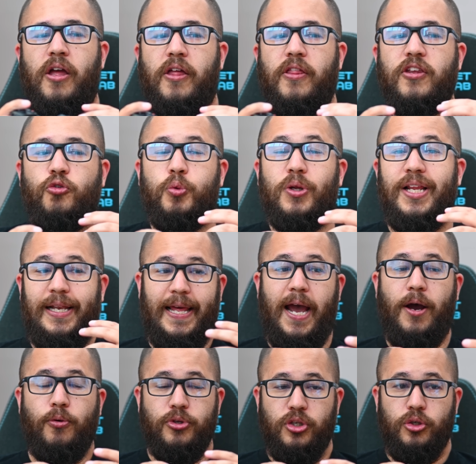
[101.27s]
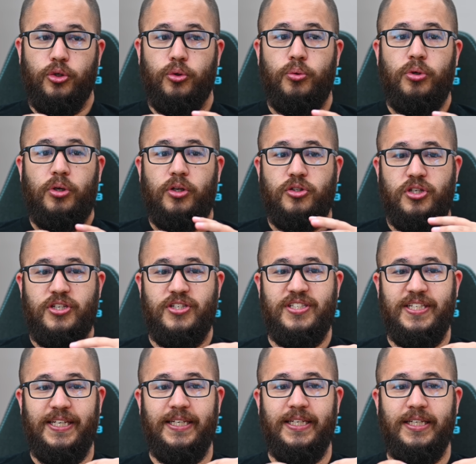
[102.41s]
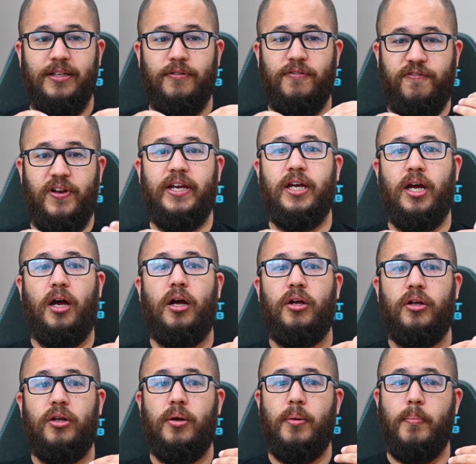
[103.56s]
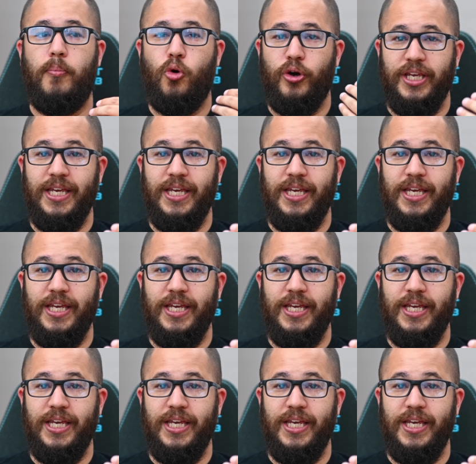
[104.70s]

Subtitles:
this will allow you to see flicker more